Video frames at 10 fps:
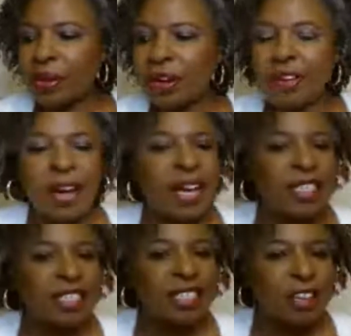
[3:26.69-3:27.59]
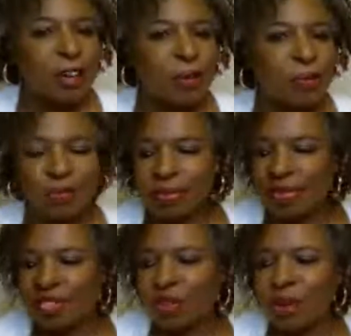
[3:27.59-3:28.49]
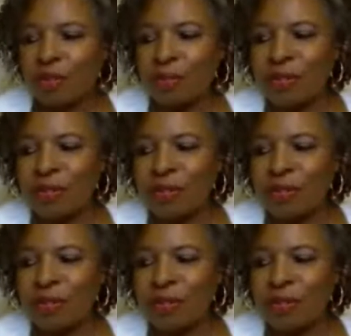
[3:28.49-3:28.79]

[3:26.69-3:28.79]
All right, so sorry,